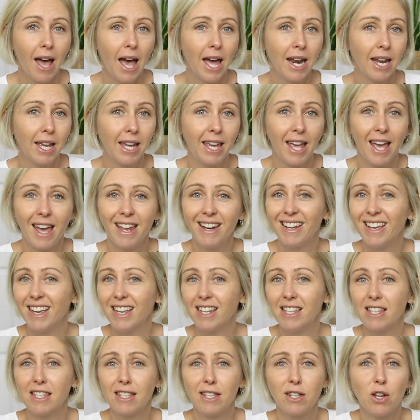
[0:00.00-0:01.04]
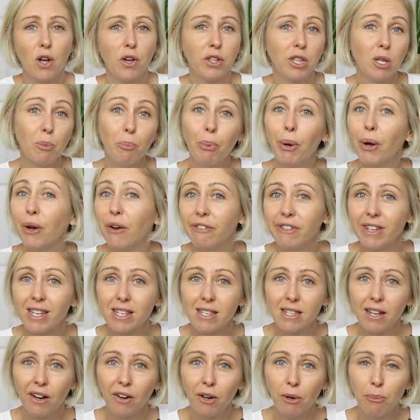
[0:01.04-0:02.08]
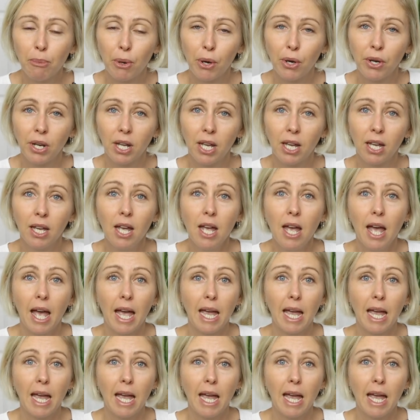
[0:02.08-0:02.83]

And again, it's not the perfect ceremony.